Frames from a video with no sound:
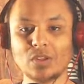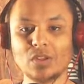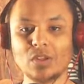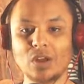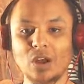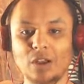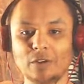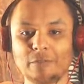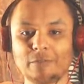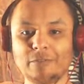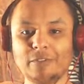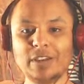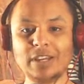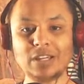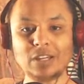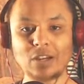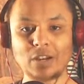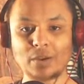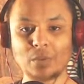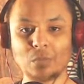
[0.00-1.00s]
I think
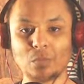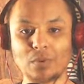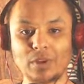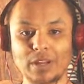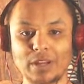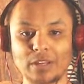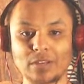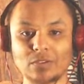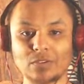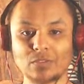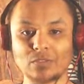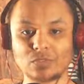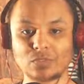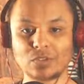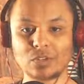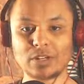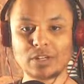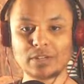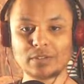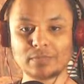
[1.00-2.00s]
I win,
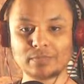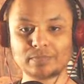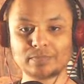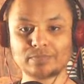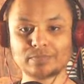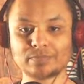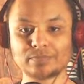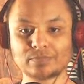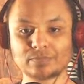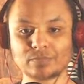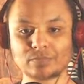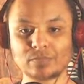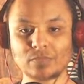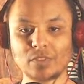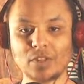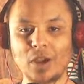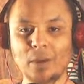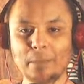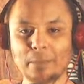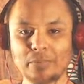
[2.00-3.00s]
right?
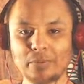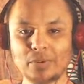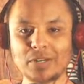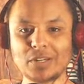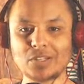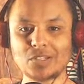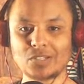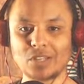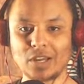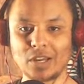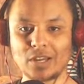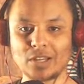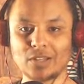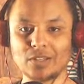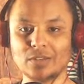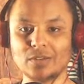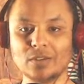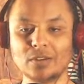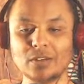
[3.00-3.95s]
I'm pretty certain.